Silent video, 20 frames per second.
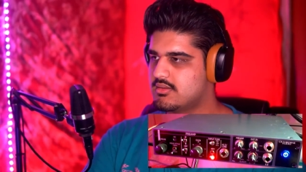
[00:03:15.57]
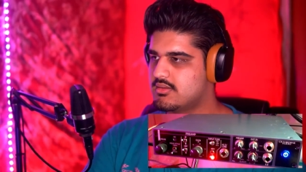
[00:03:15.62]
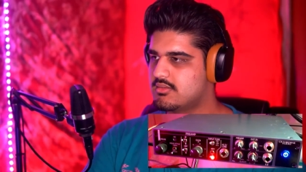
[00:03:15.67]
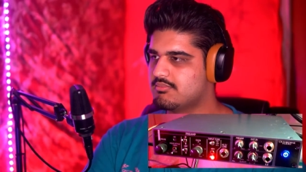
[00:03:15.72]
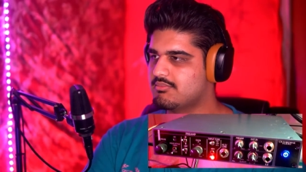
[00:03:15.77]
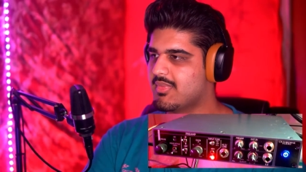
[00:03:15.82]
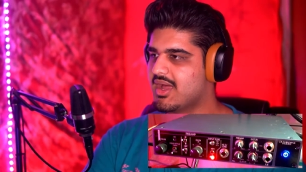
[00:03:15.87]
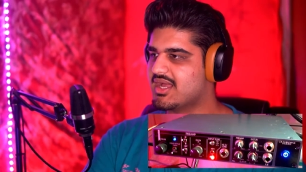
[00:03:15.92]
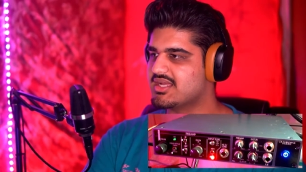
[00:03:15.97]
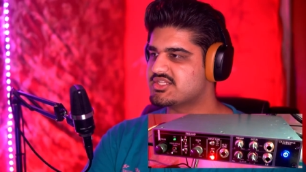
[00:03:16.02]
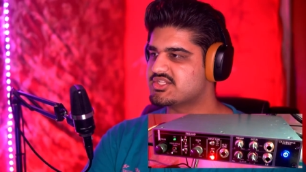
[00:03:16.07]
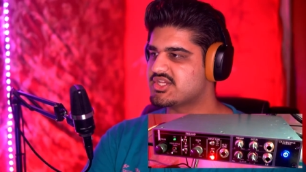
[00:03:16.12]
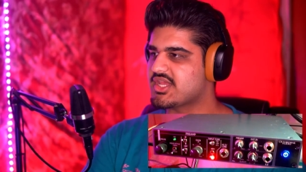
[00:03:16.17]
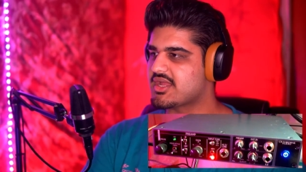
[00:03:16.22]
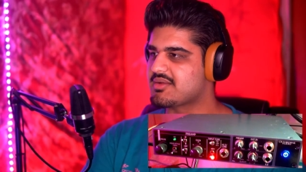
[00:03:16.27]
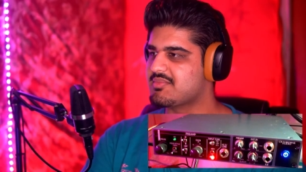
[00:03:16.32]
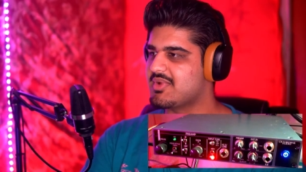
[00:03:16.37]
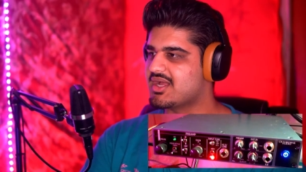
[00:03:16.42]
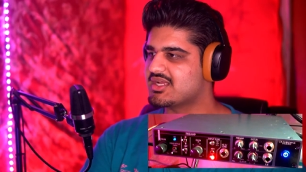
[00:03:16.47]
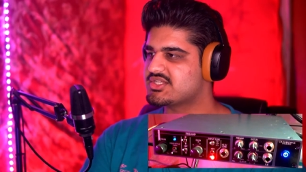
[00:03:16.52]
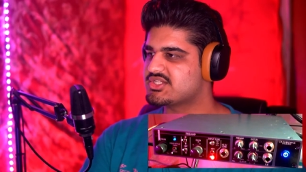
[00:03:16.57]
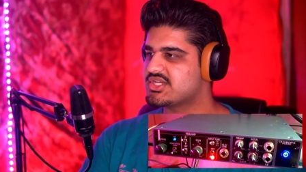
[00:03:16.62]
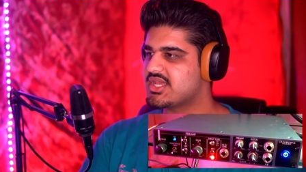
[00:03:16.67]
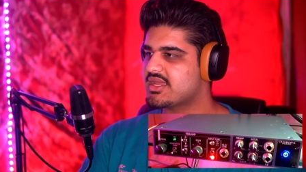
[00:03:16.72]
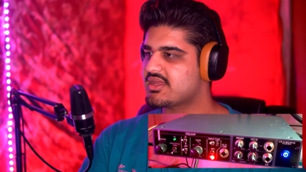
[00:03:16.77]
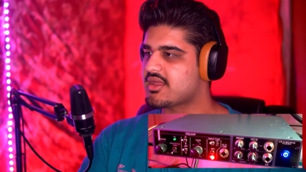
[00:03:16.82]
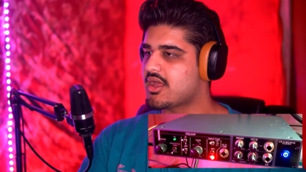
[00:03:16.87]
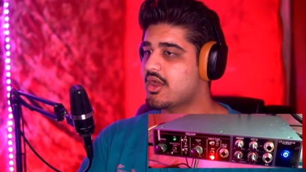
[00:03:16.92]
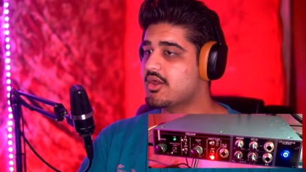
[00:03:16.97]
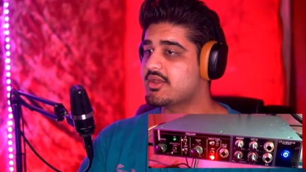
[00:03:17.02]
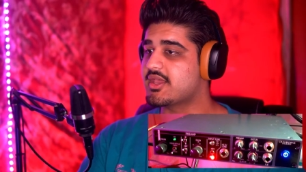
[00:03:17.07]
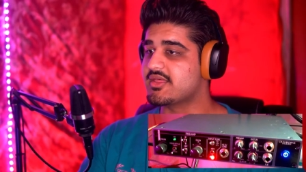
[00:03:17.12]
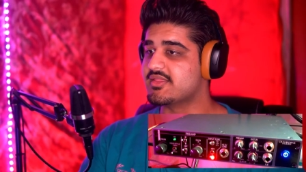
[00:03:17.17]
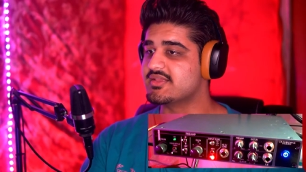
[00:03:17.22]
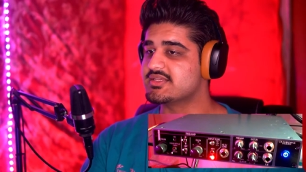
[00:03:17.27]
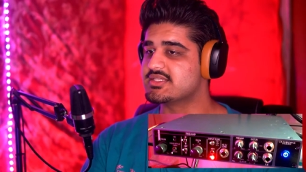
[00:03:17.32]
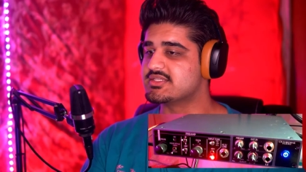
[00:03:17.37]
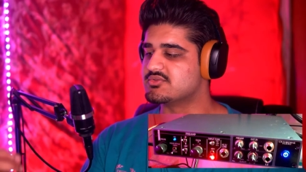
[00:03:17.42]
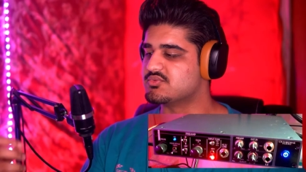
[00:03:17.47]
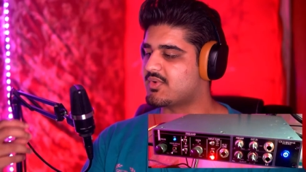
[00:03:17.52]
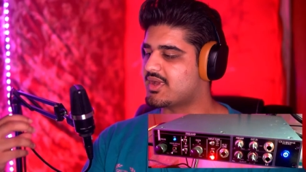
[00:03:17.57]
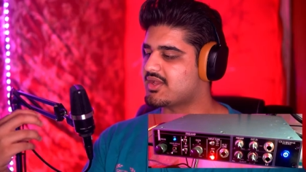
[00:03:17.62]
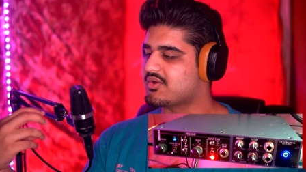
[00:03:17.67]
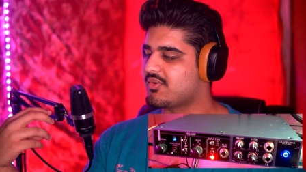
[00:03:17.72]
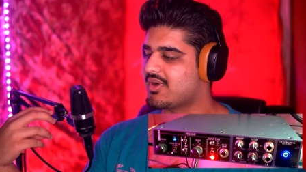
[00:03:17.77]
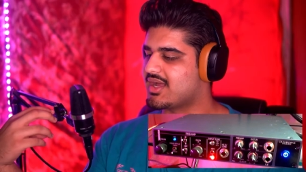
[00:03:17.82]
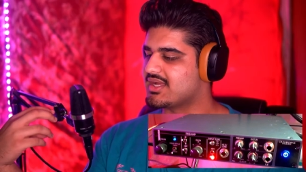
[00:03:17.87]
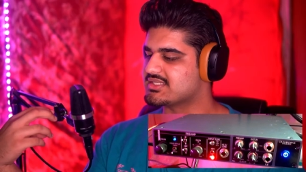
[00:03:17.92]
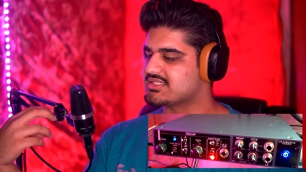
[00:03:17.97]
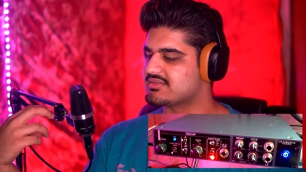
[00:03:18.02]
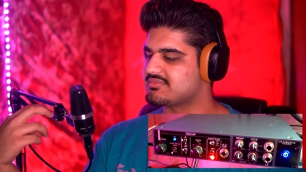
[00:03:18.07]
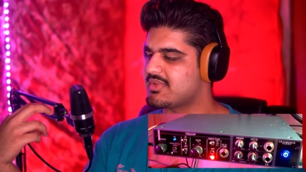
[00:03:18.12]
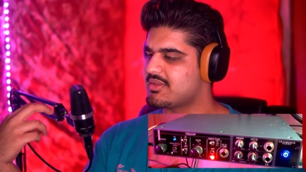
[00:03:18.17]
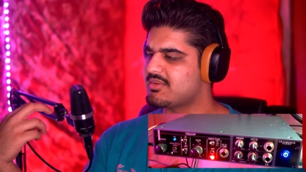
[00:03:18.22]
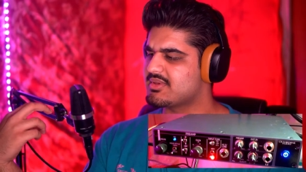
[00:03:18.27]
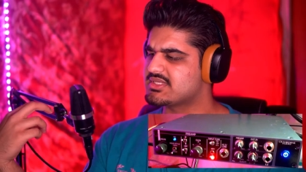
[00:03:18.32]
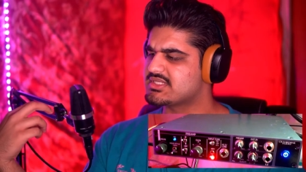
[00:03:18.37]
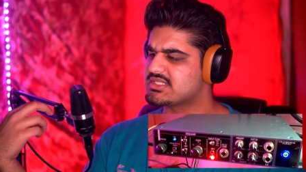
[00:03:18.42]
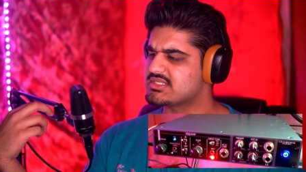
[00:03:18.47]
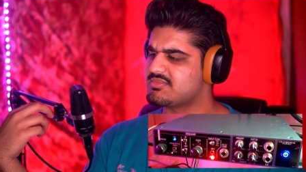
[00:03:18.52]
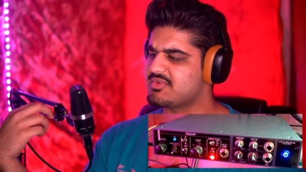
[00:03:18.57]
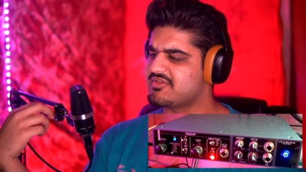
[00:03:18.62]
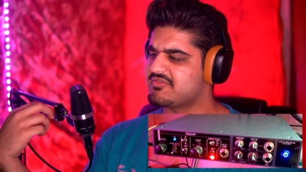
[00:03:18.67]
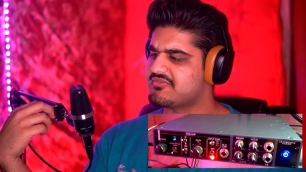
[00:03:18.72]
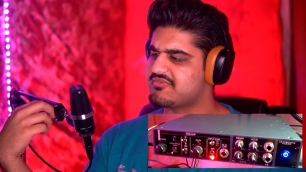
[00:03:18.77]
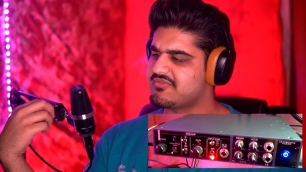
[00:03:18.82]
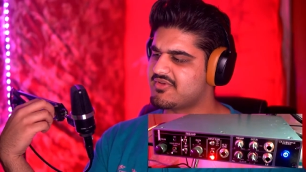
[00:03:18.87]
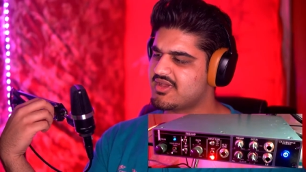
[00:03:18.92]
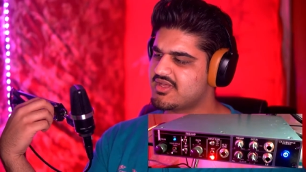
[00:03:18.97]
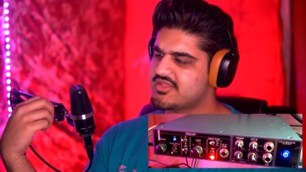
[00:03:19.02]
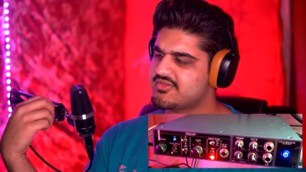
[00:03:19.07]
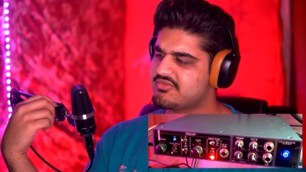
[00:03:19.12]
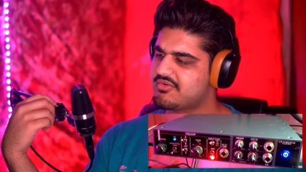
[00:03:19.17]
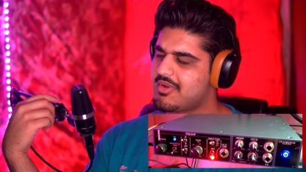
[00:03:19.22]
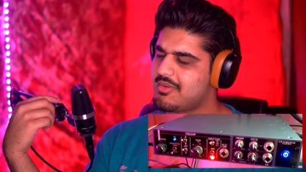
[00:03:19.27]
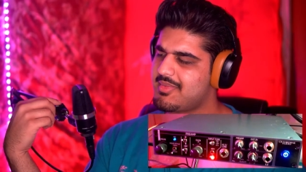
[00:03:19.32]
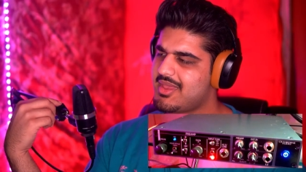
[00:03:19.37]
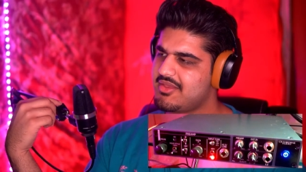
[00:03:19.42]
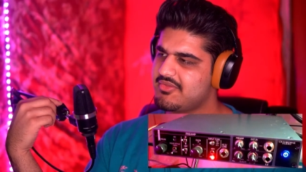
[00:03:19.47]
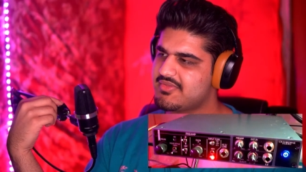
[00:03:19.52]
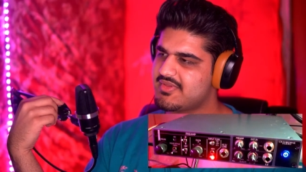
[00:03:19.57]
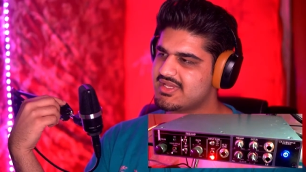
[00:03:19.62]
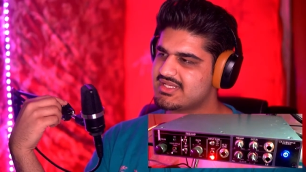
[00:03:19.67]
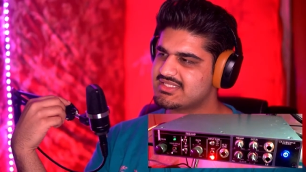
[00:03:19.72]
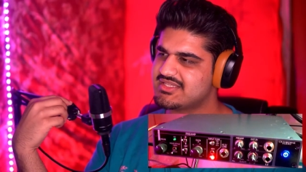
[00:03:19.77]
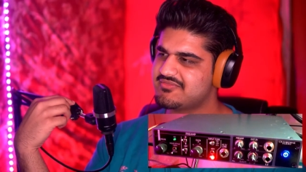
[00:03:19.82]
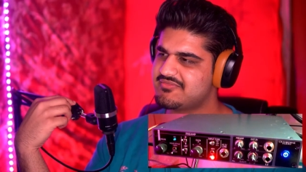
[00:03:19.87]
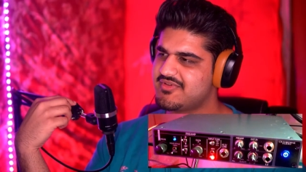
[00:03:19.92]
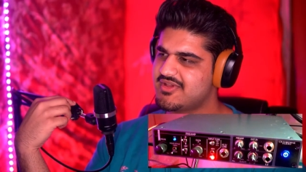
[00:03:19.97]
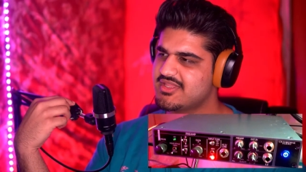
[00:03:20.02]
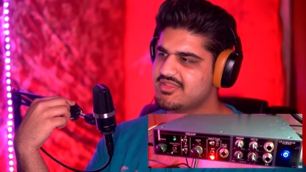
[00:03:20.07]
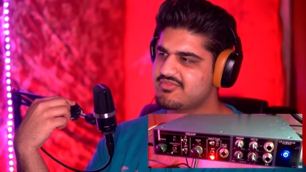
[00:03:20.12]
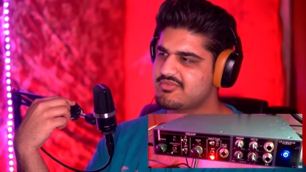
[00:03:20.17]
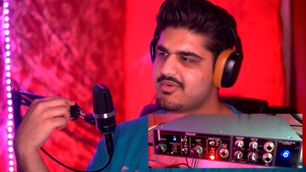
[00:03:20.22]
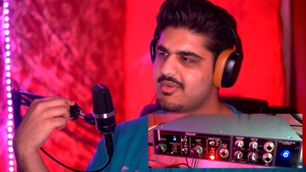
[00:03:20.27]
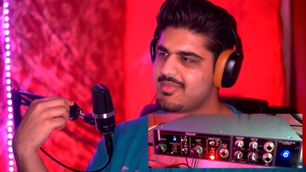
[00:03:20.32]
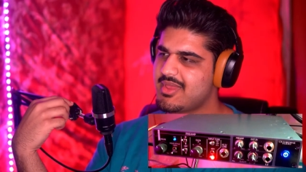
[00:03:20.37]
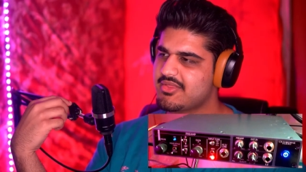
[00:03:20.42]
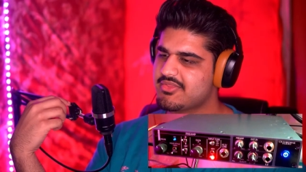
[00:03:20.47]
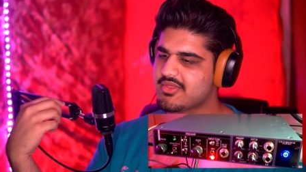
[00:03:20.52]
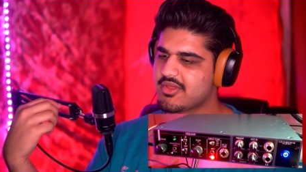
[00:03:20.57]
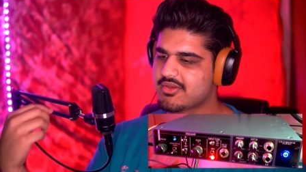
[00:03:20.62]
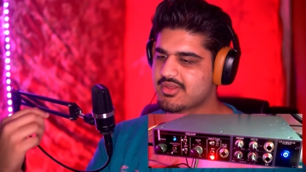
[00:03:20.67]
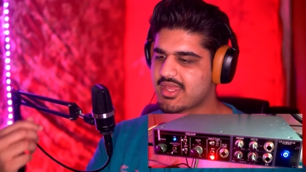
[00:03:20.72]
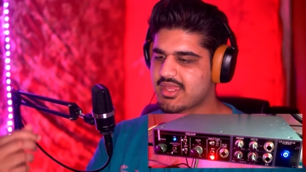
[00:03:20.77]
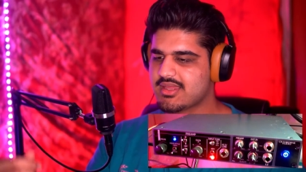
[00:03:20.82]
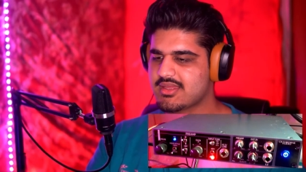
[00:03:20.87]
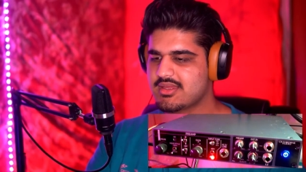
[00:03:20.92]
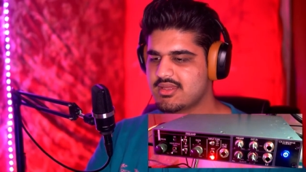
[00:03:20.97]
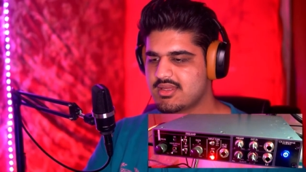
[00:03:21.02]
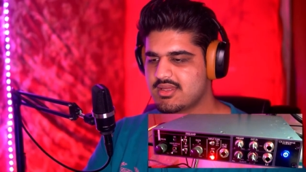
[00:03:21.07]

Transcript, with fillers: Mic check, mic check. Okay, this is way quieter. Maybe because it's a bit further from my mouth? Is it further from my mouth? Okay.